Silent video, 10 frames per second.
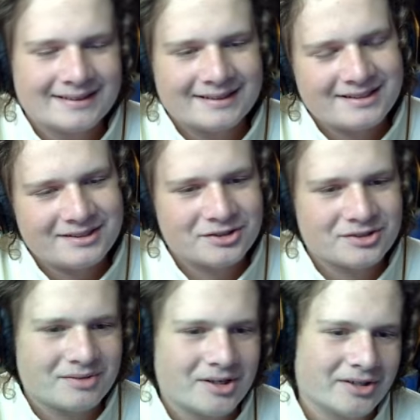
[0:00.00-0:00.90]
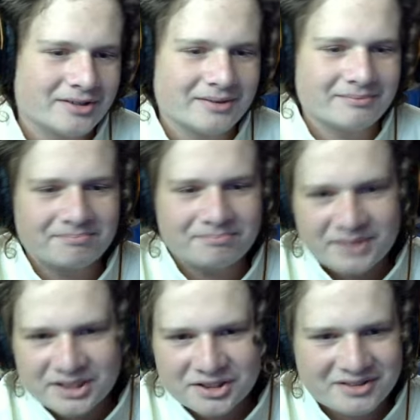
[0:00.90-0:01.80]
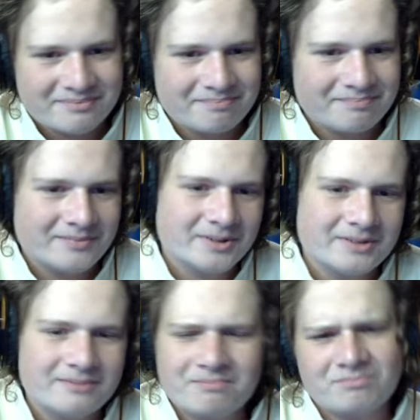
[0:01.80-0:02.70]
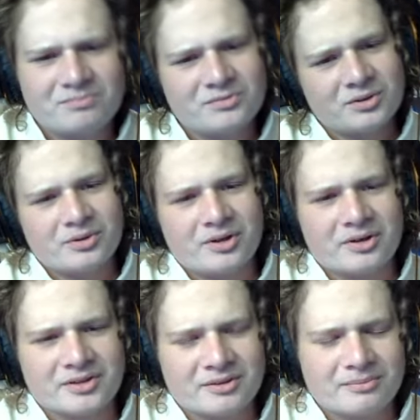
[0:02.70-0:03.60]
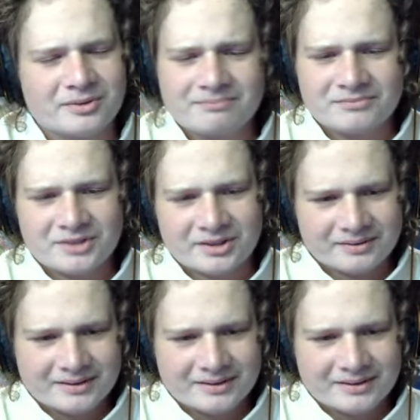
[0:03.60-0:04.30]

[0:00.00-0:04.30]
he just hung a bishop, but no longer, but, you know,